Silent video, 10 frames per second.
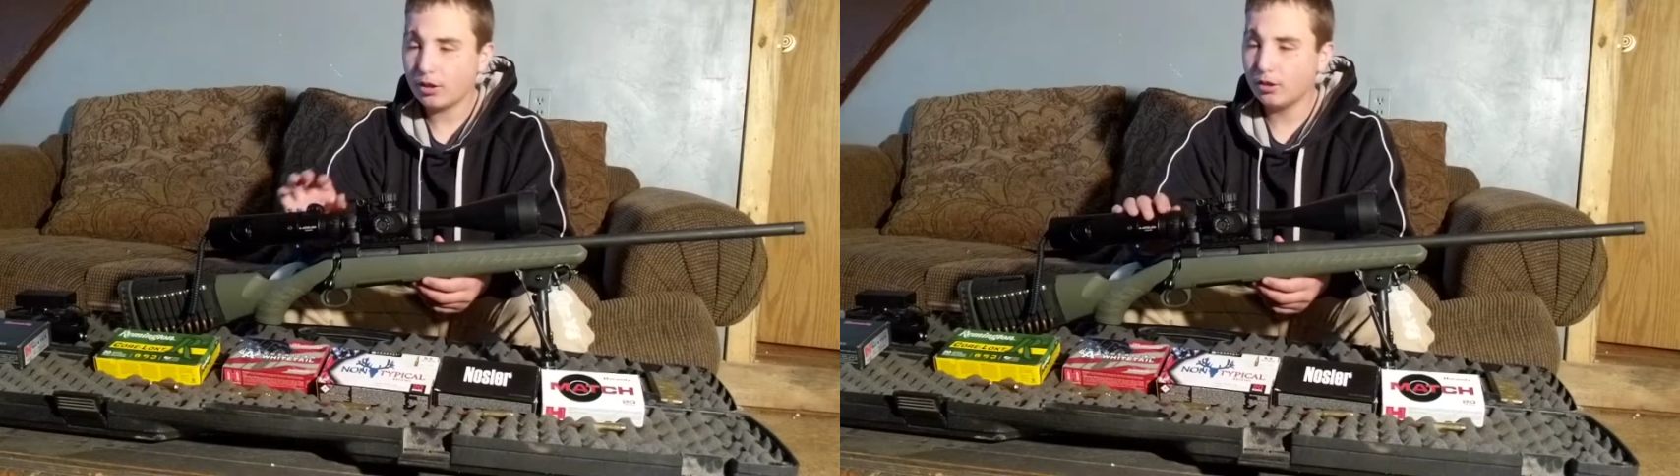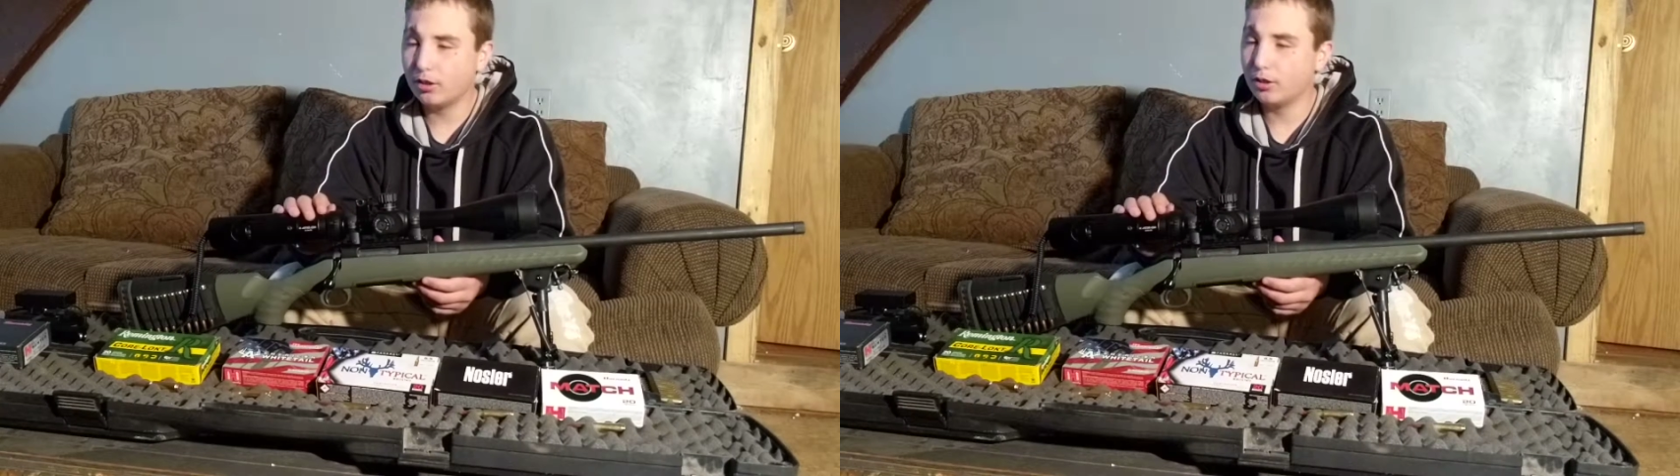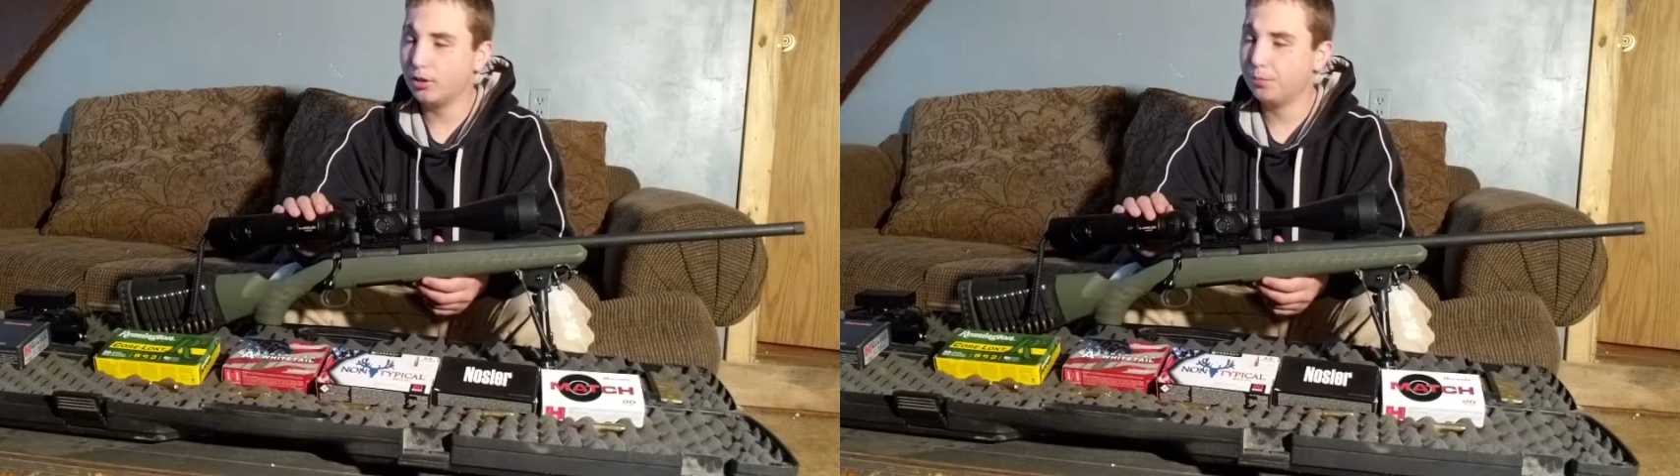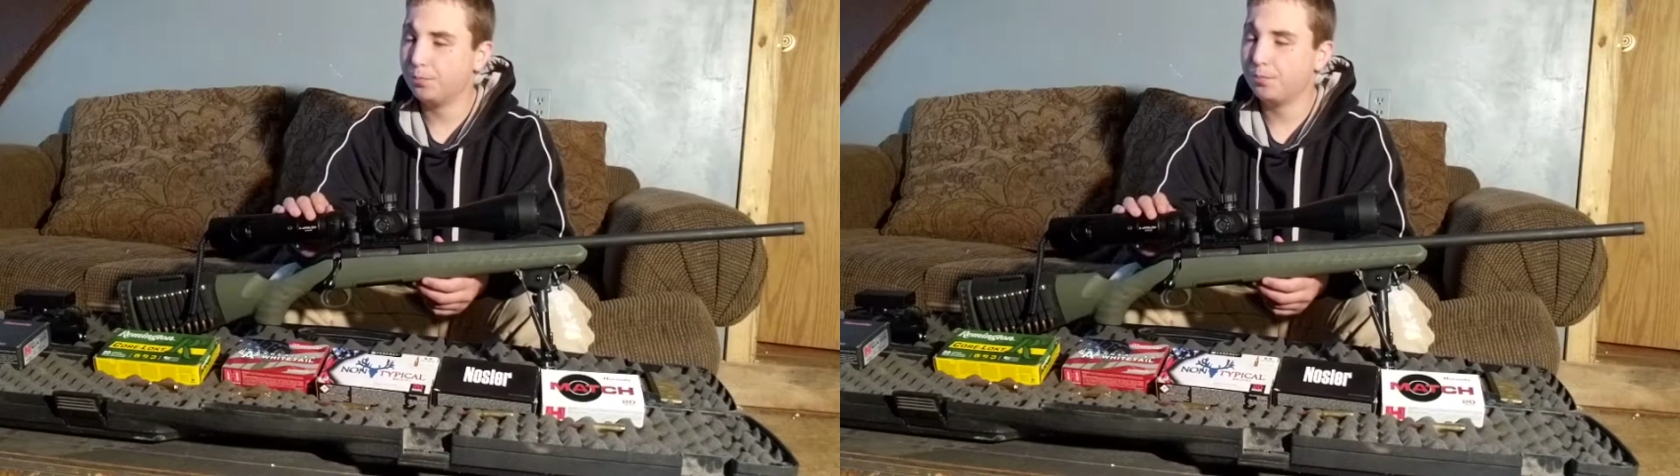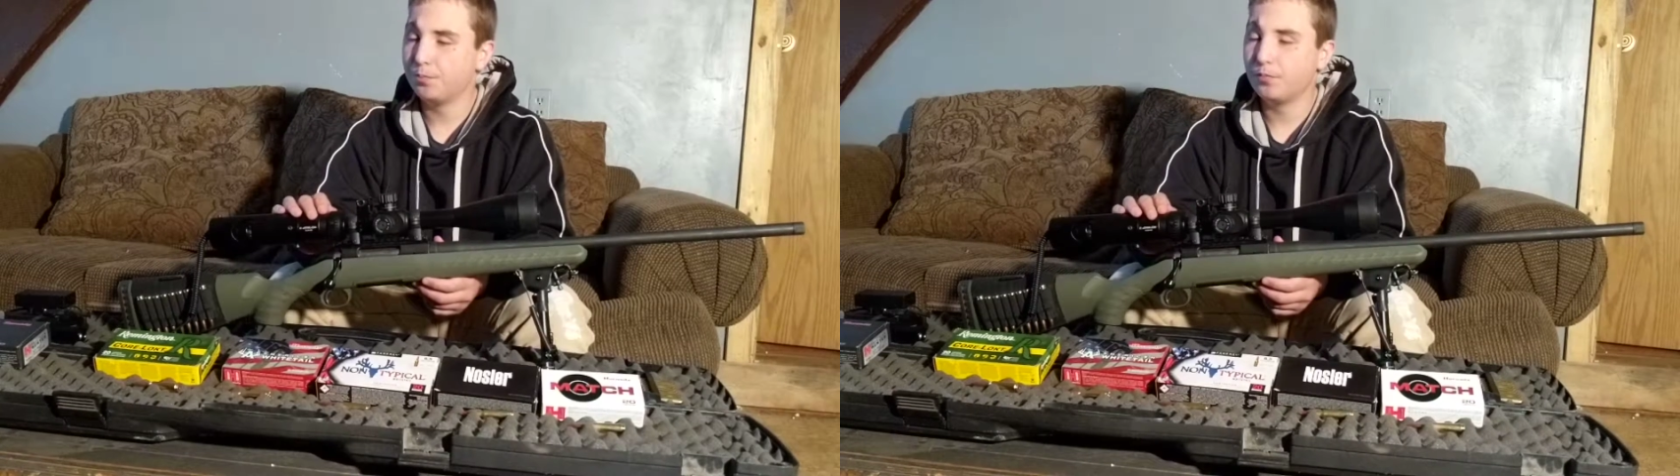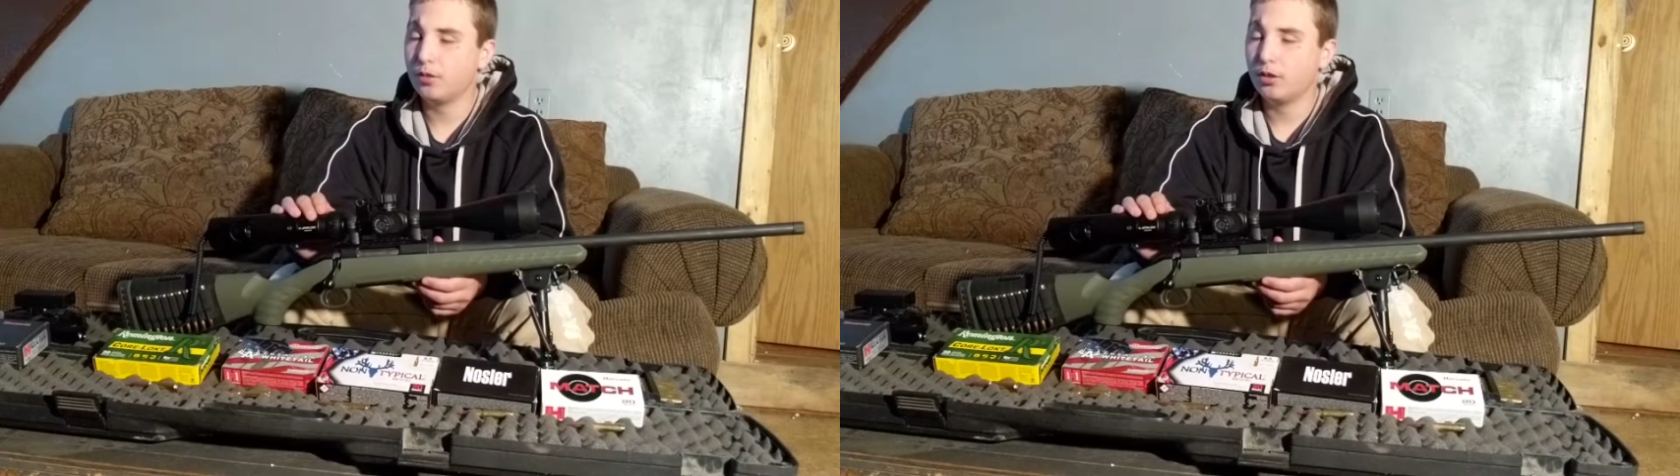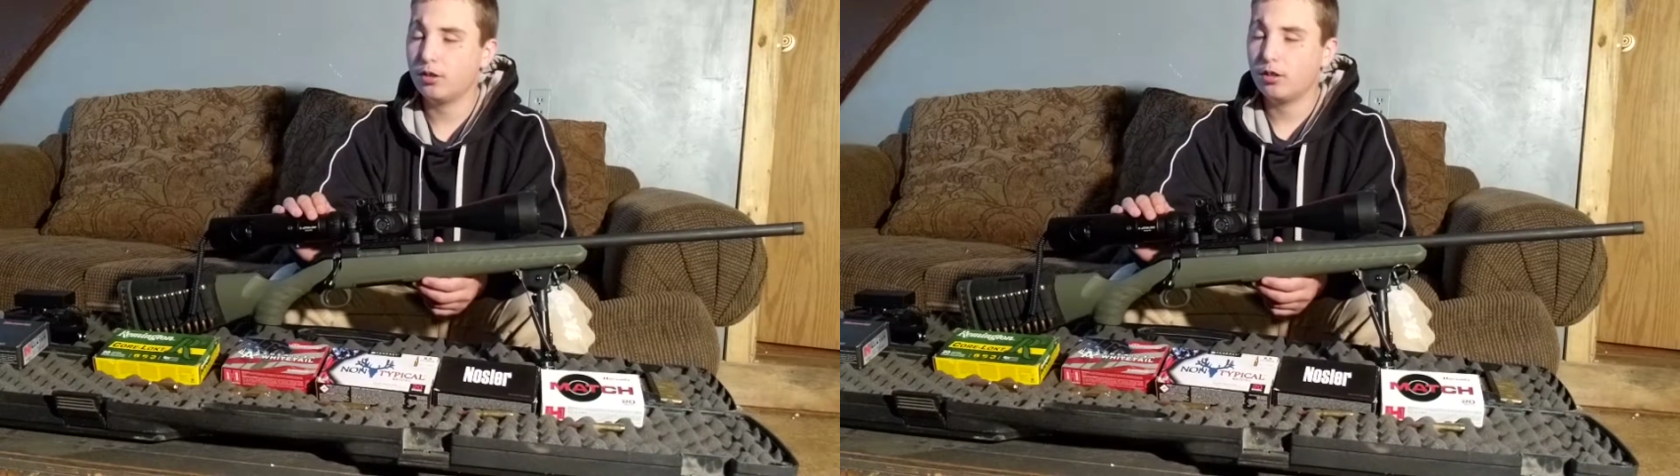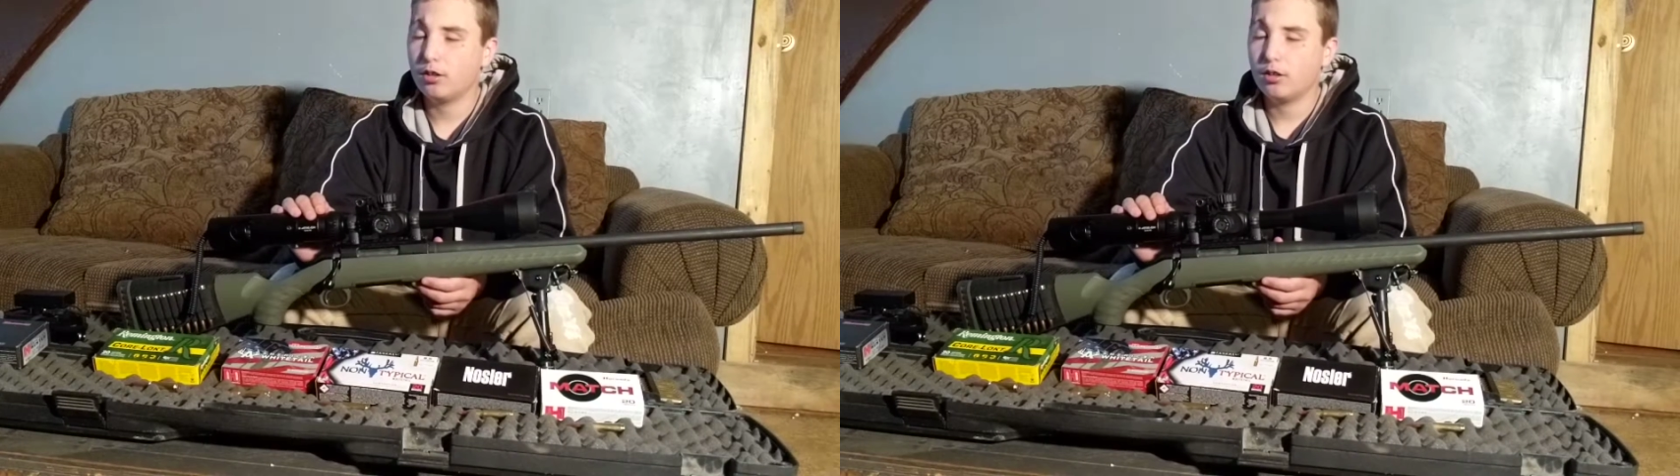And
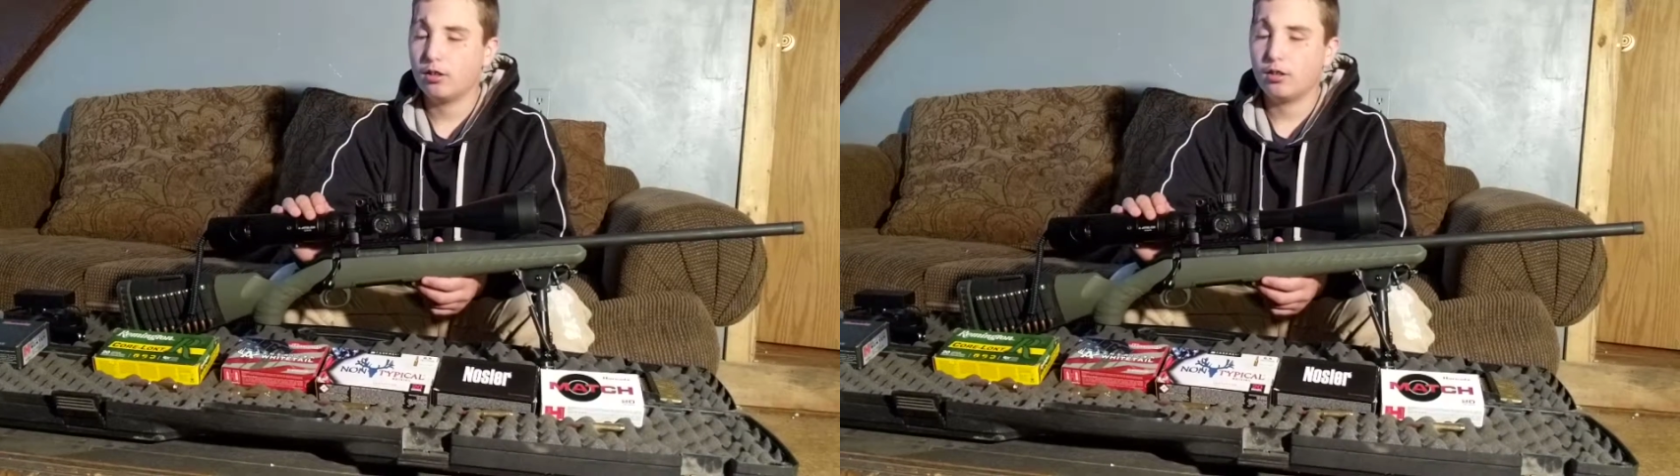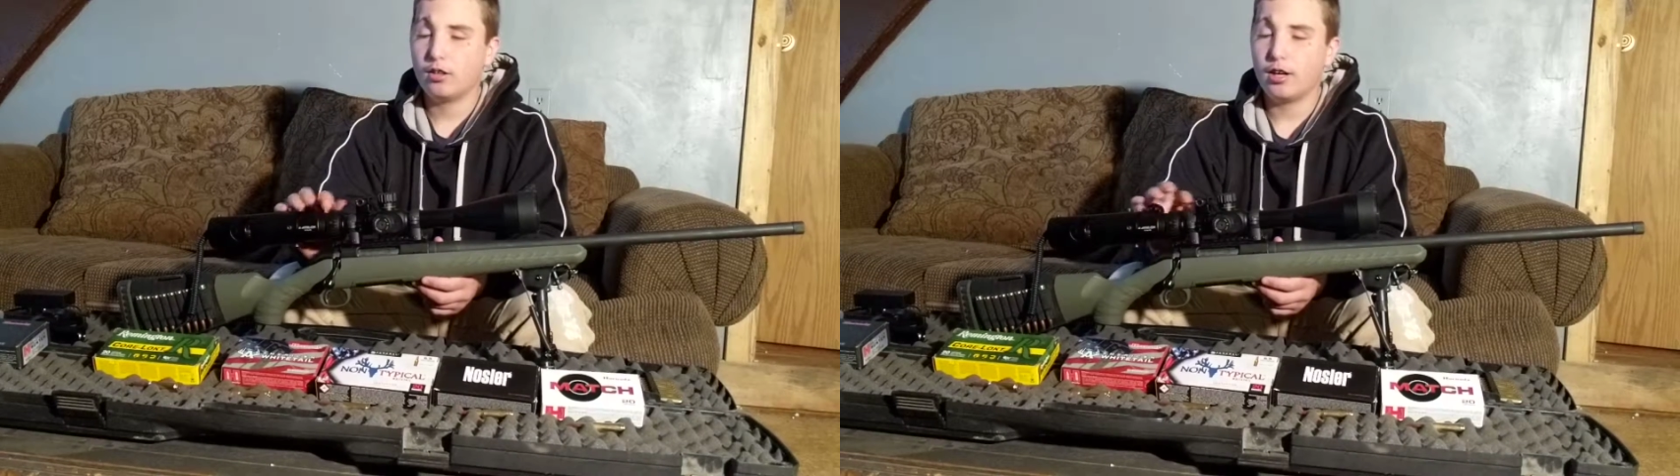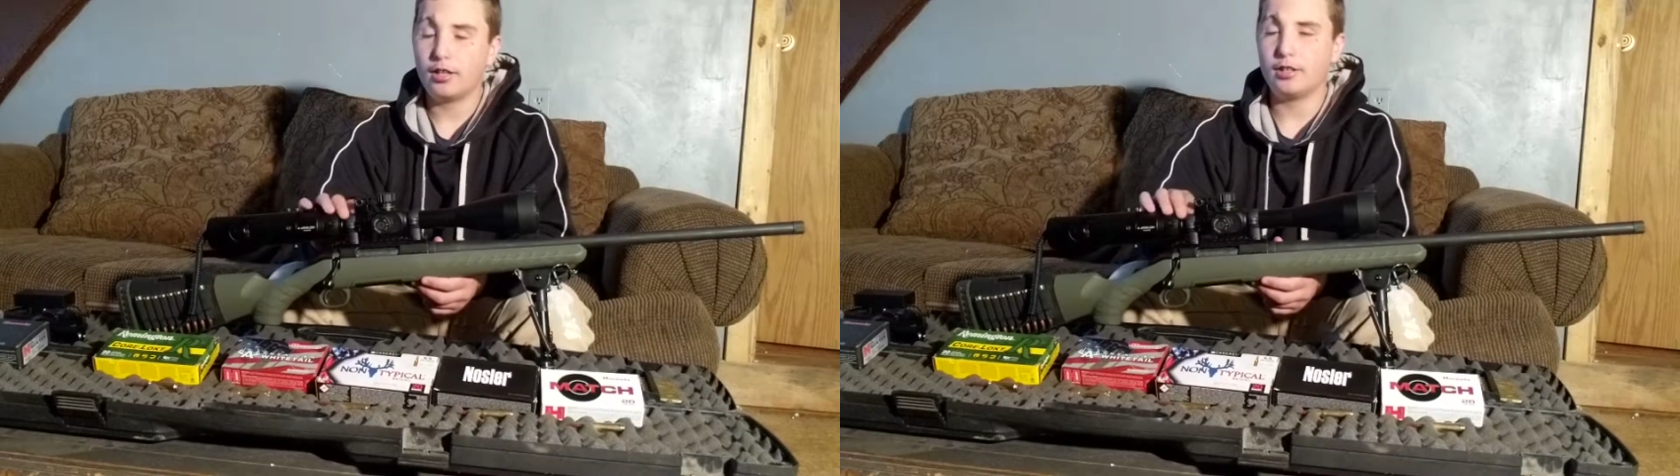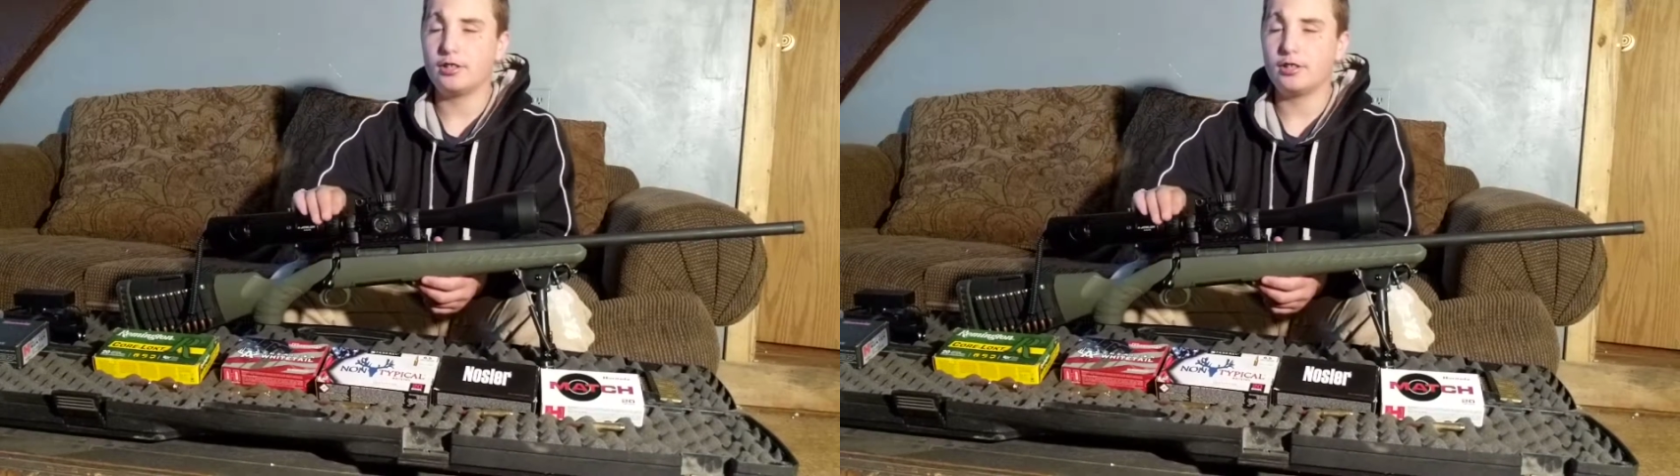then